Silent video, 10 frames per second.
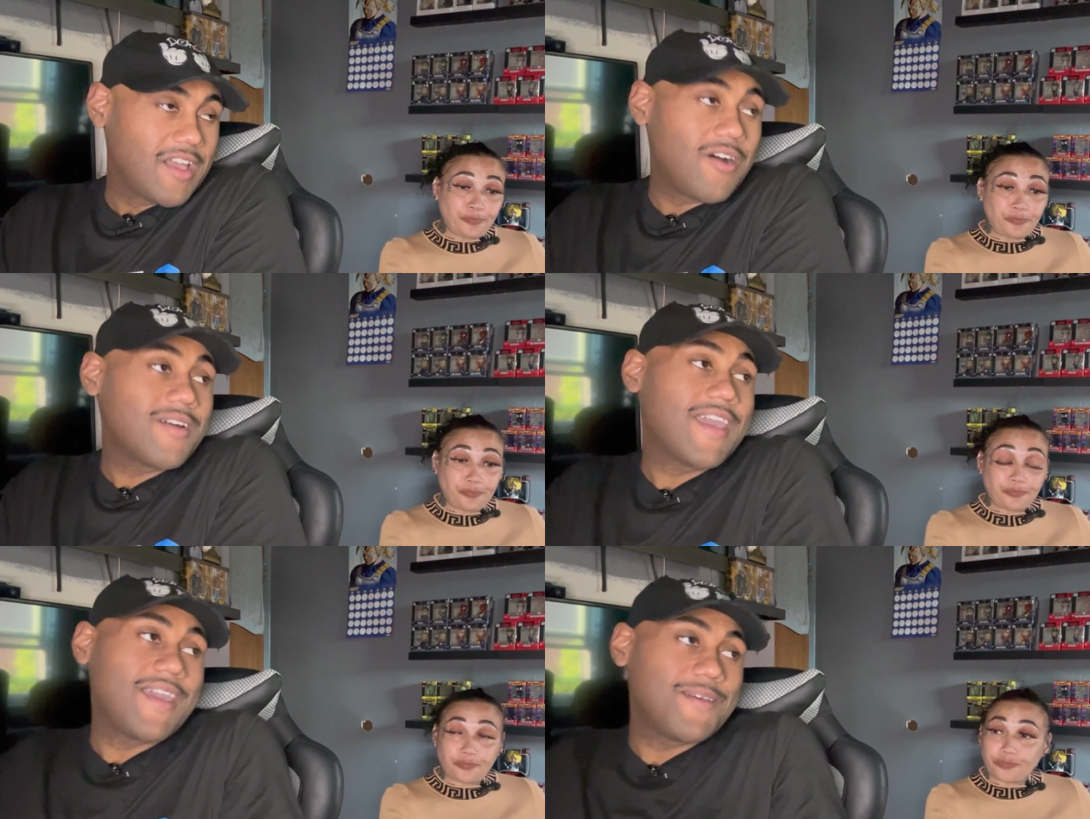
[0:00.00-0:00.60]

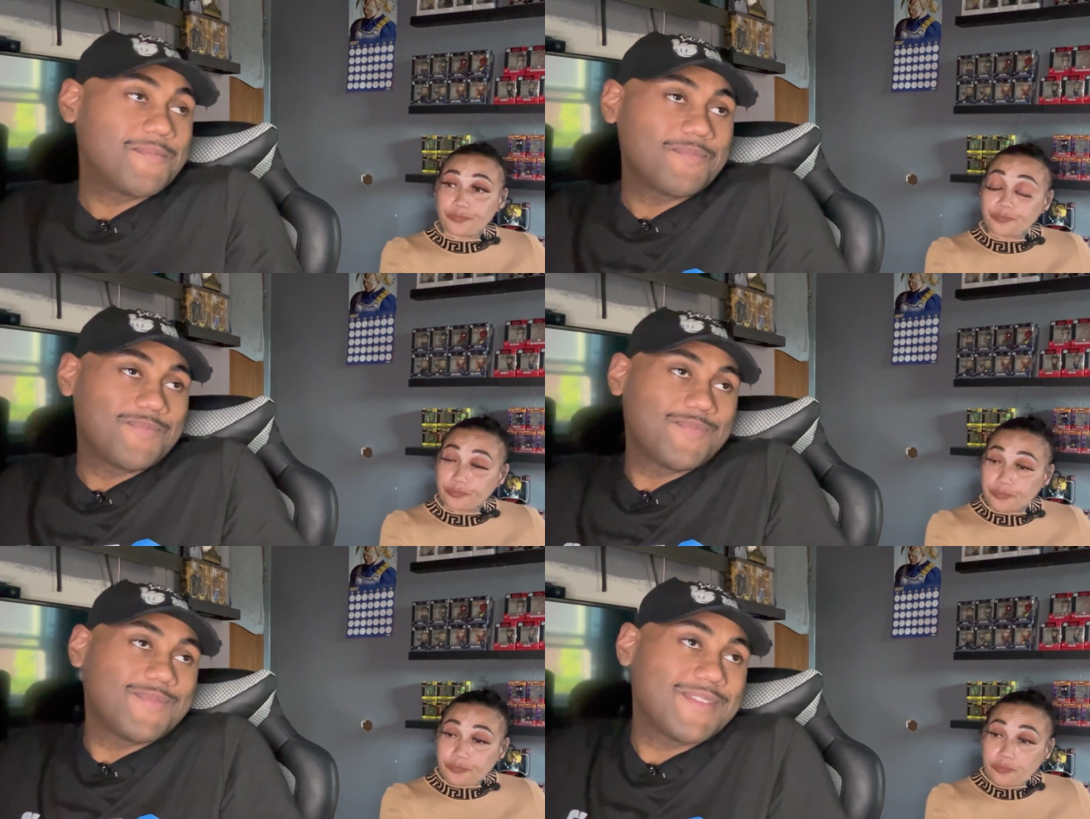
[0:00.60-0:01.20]
Speaker 1: Okay
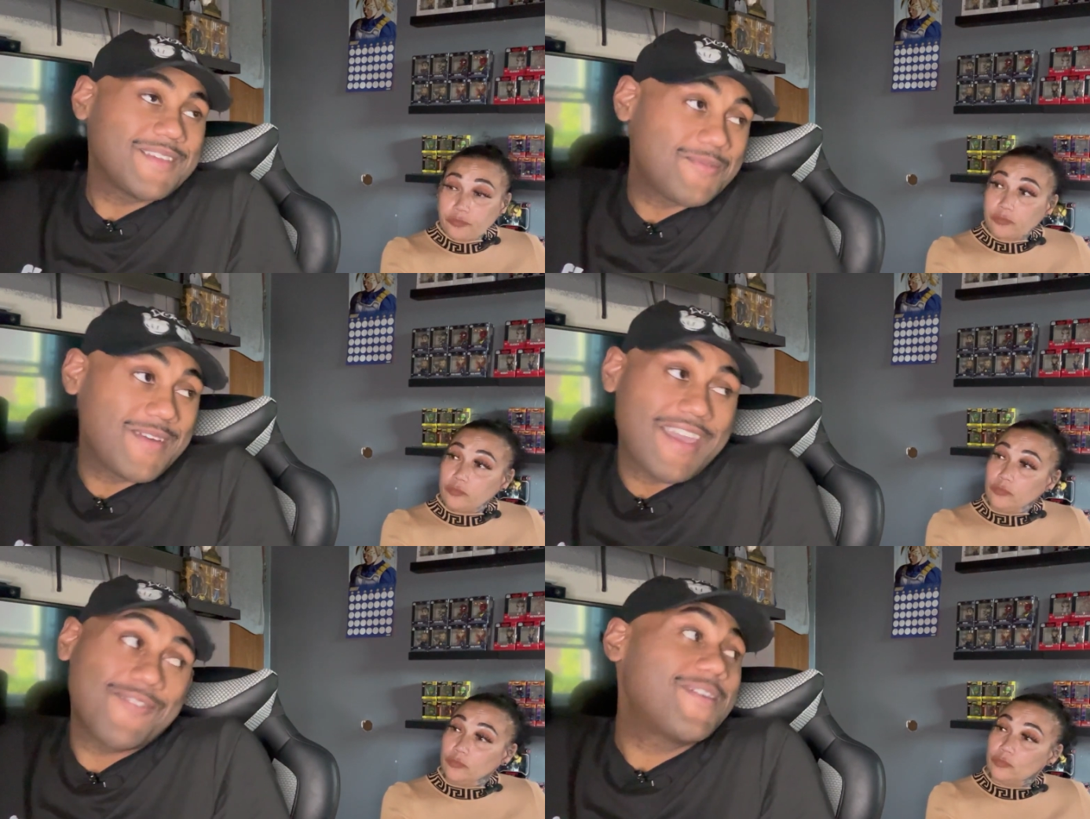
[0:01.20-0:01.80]

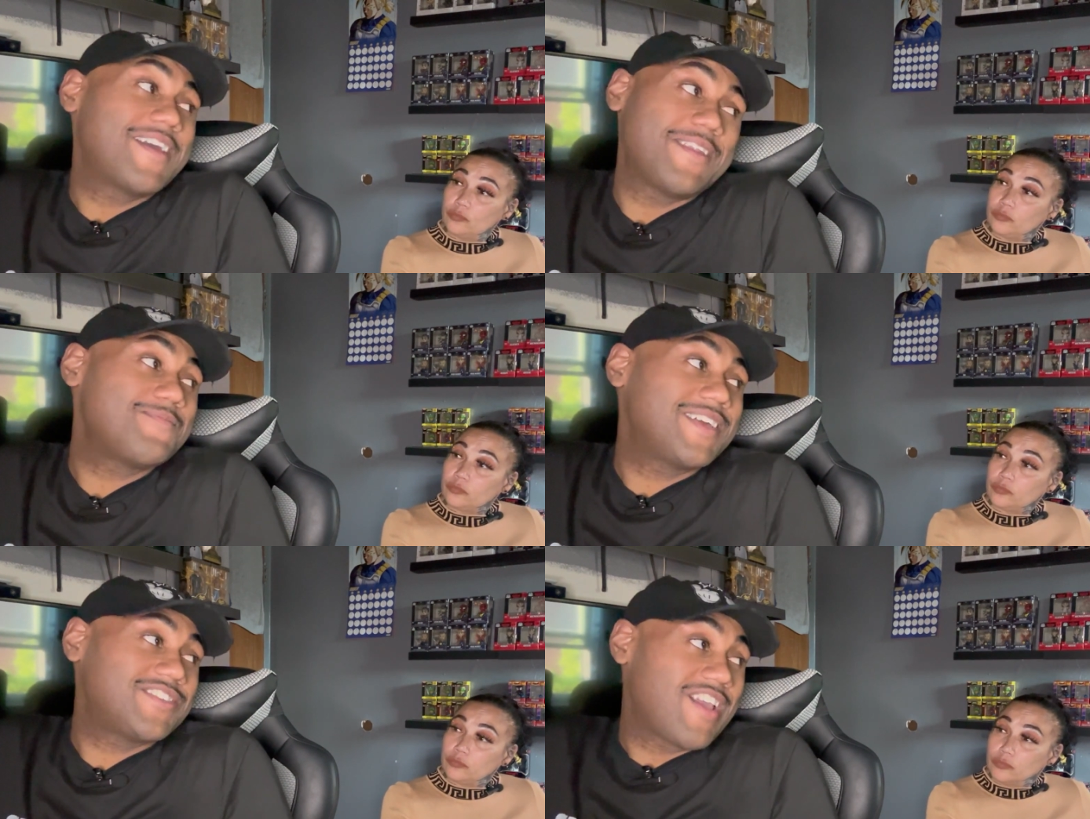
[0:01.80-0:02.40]
we if we're
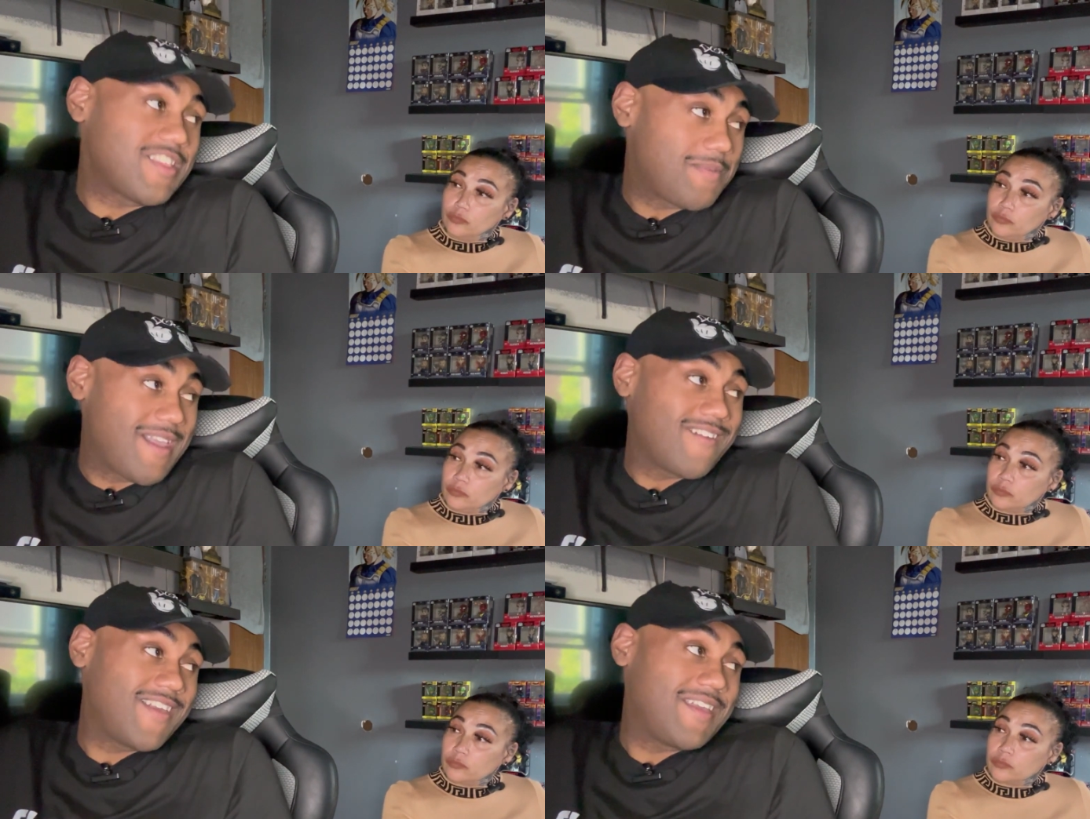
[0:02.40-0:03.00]
gonna be
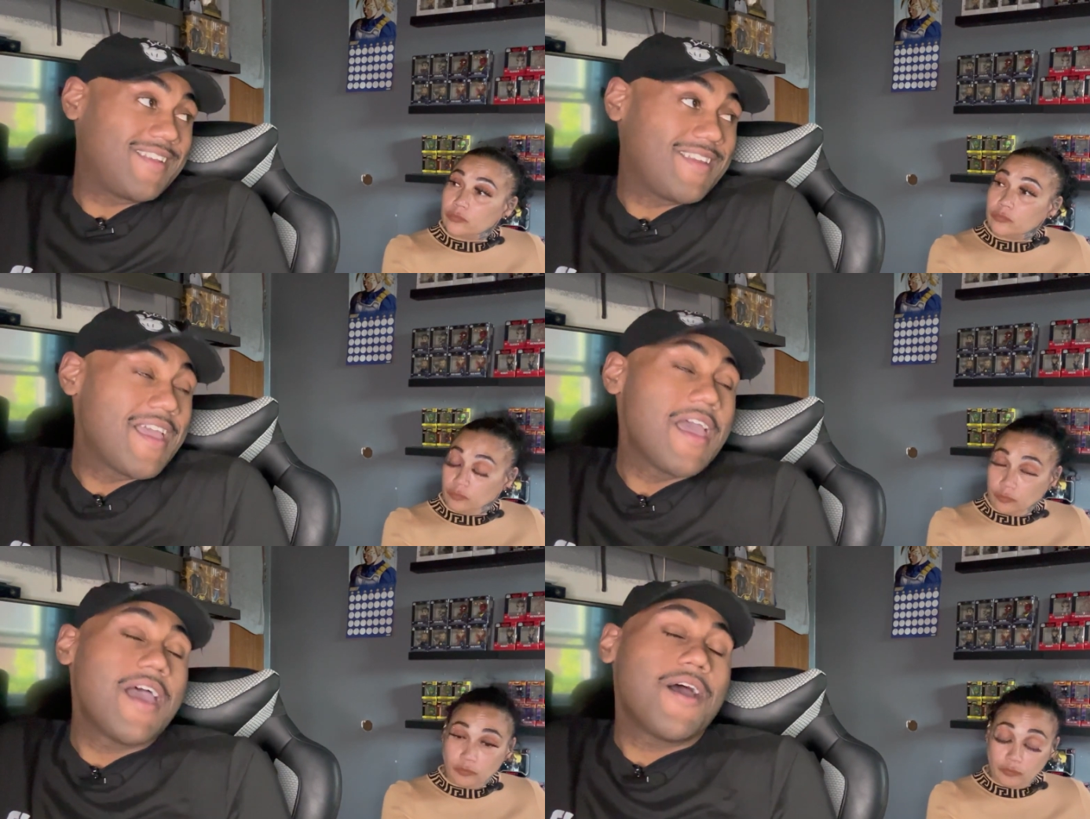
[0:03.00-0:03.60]
transparent,
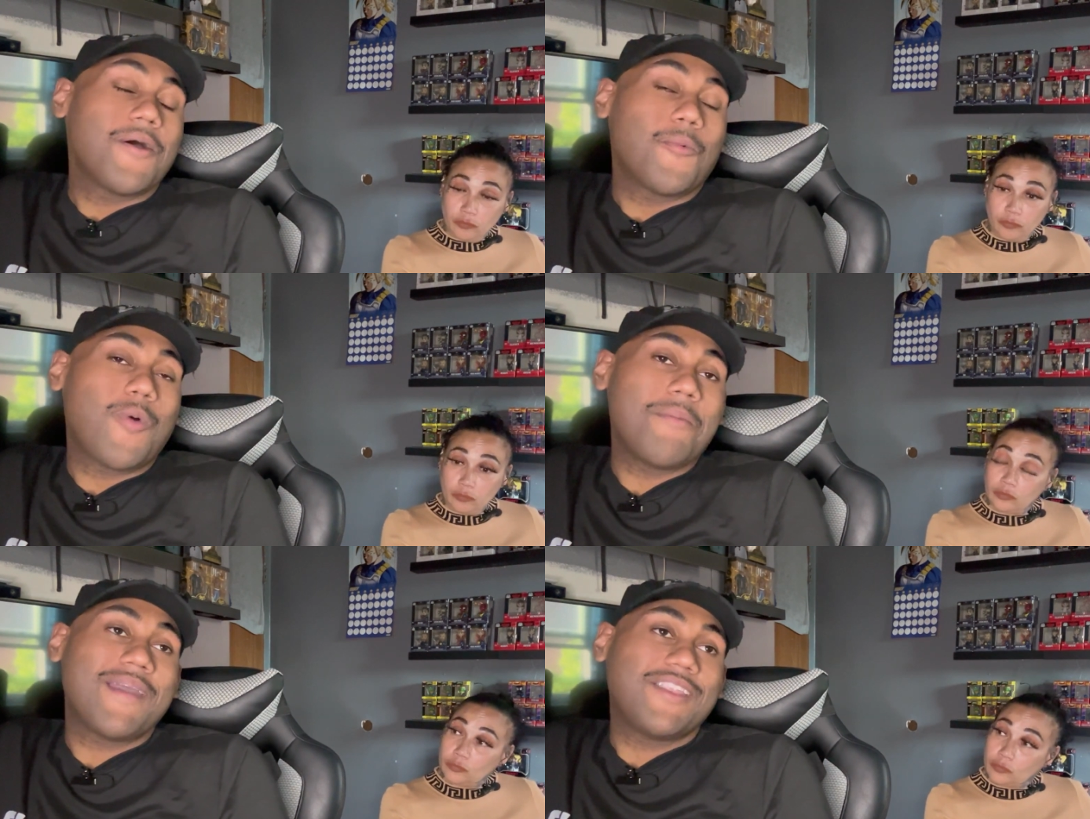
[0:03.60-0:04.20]
mm-hmm.
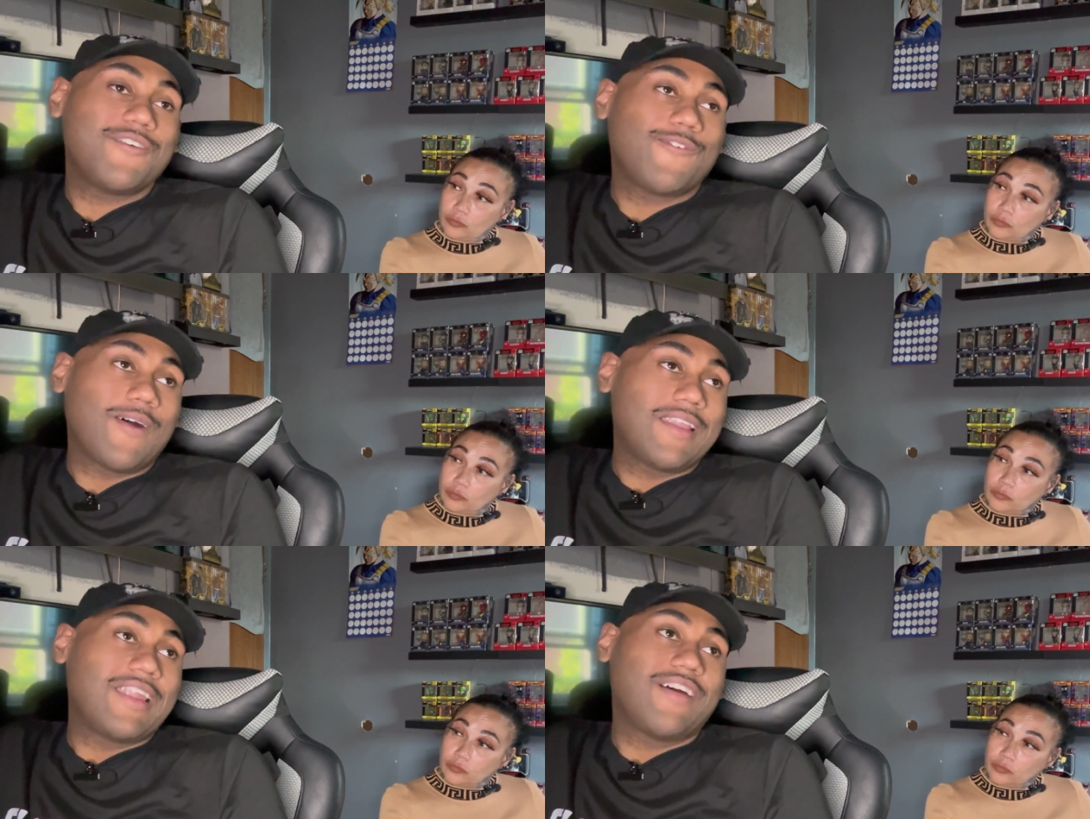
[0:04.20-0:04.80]
what made you
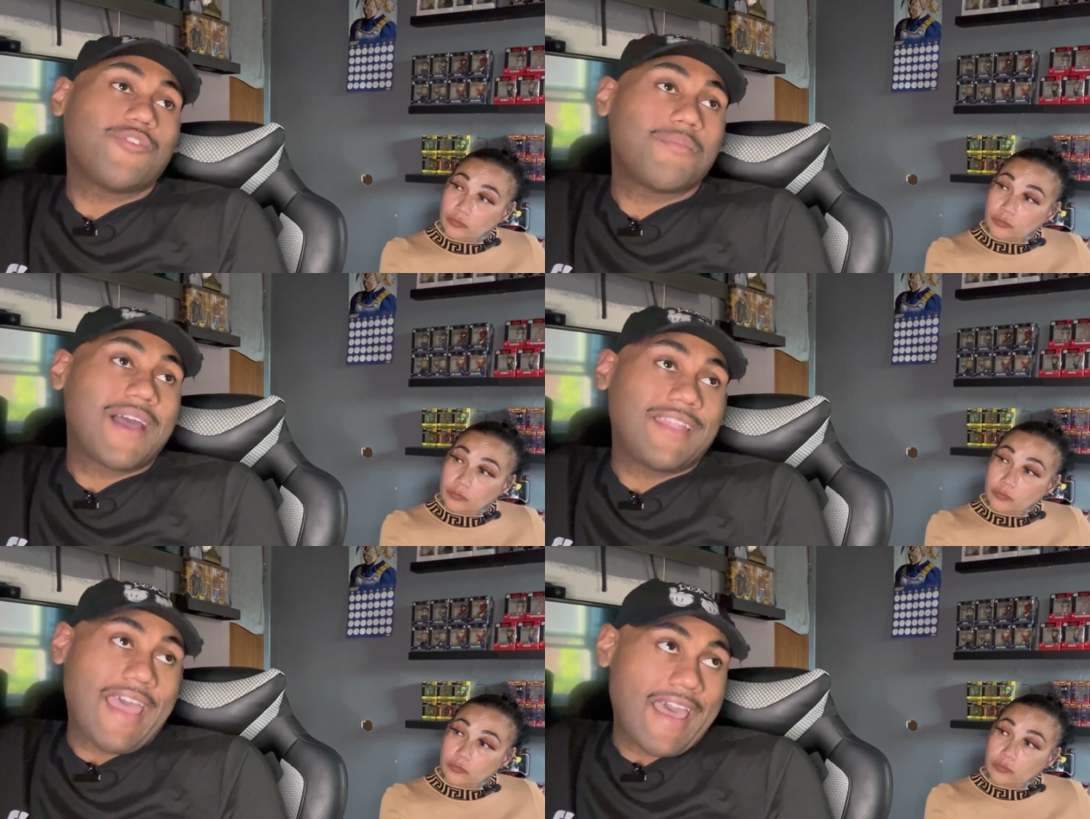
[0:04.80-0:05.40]
fall in love
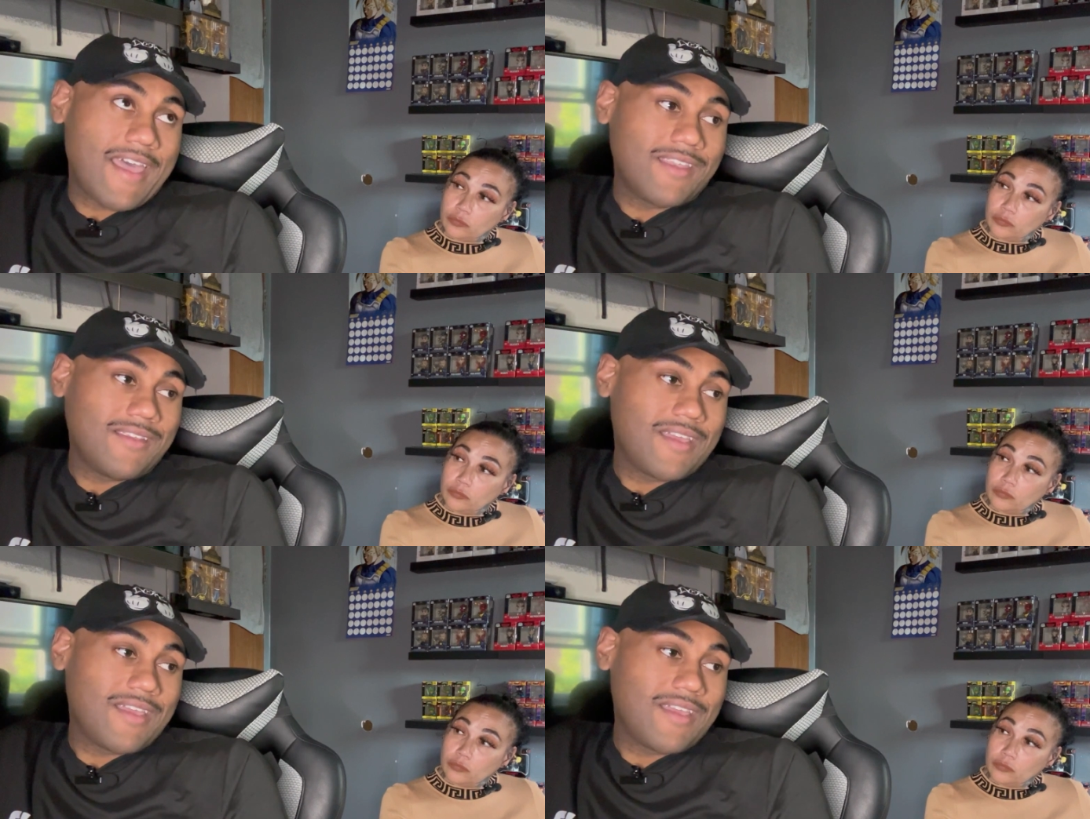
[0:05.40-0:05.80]
with my dad,